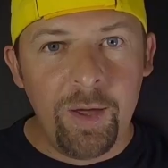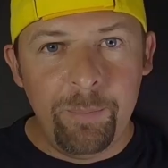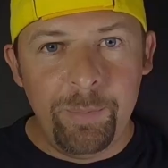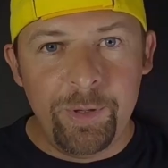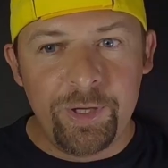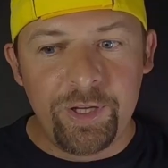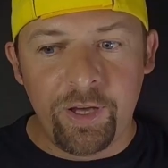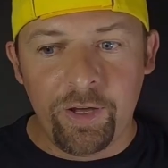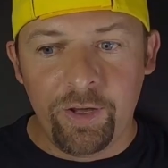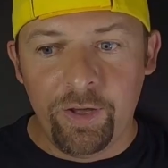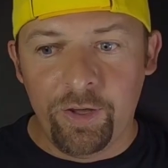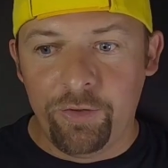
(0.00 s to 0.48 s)

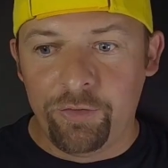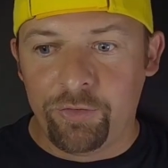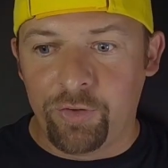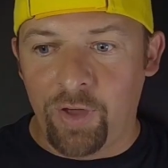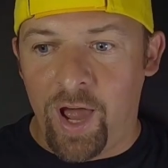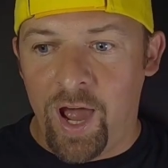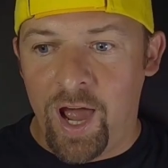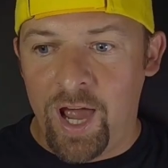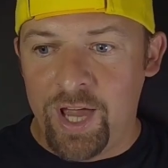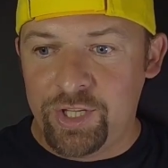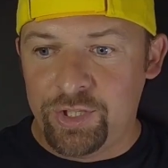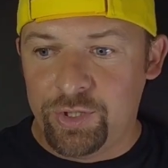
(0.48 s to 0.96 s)
because
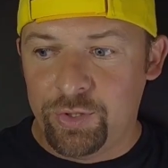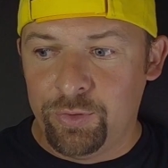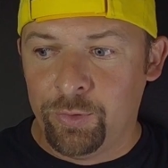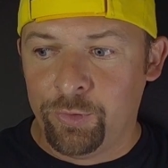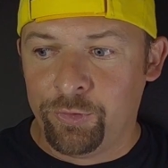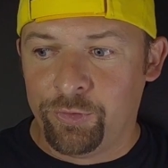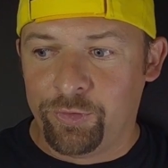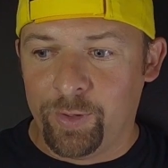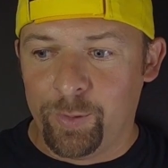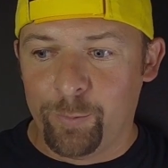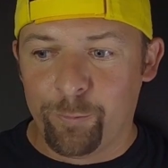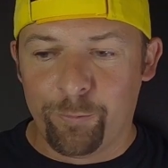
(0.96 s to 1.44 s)
I
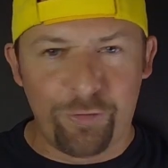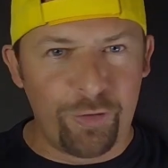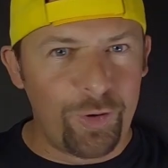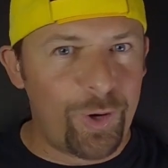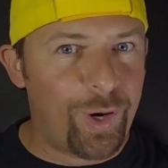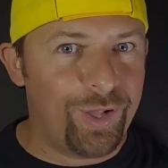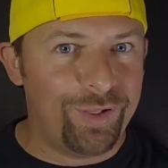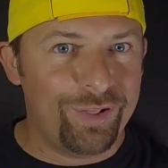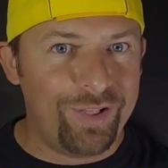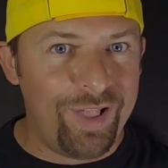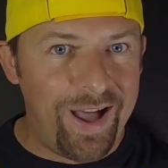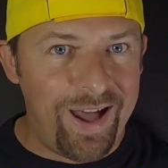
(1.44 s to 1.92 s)
use them for
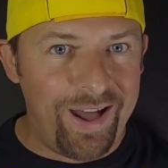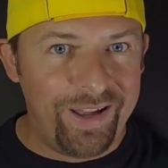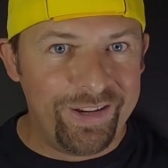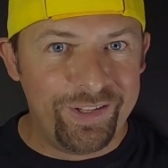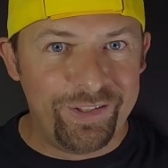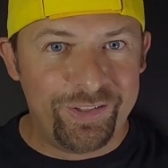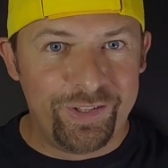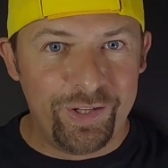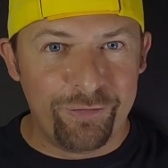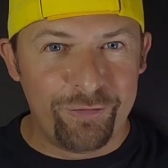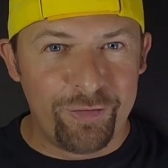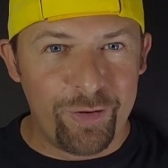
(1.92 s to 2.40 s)
a lot
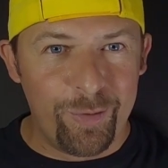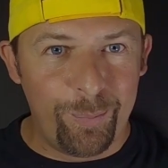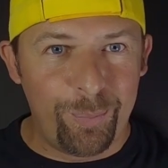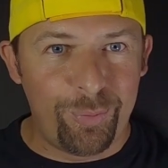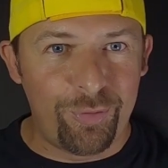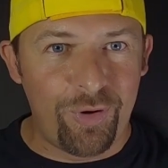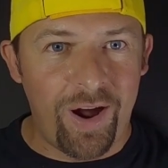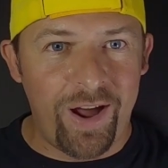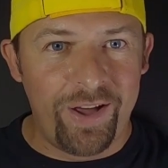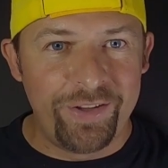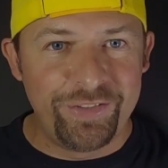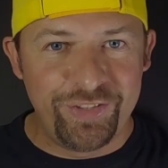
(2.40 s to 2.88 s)
of different
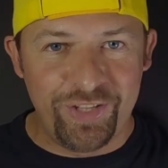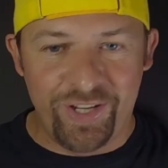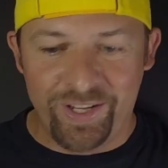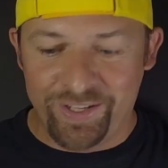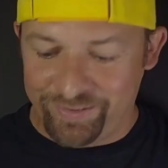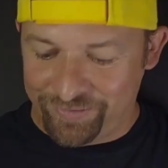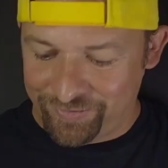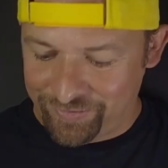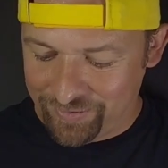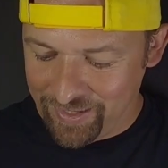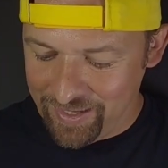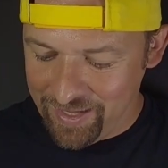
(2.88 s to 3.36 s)

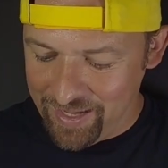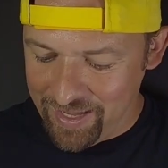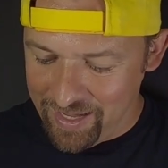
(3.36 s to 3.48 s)
projects.